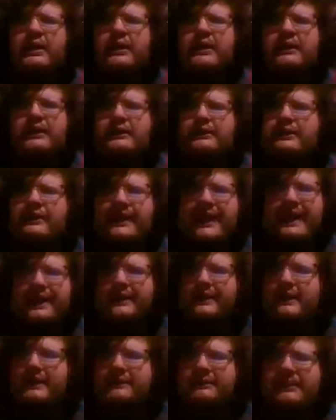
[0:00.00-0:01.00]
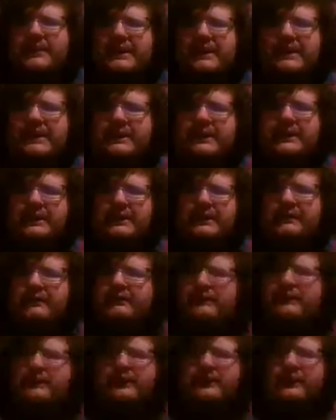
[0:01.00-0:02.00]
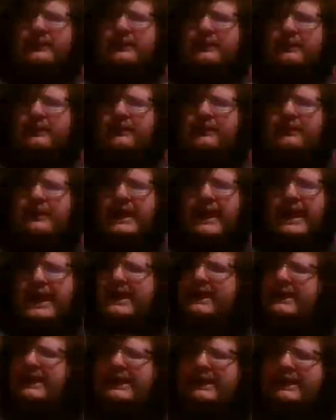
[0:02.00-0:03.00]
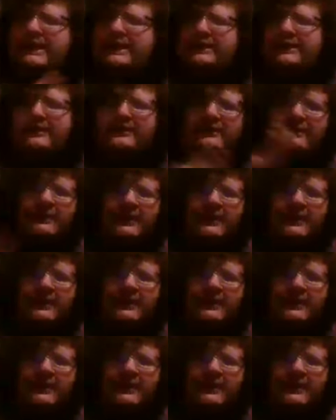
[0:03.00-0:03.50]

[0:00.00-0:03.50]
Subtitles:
It's not going to be, you know, edit or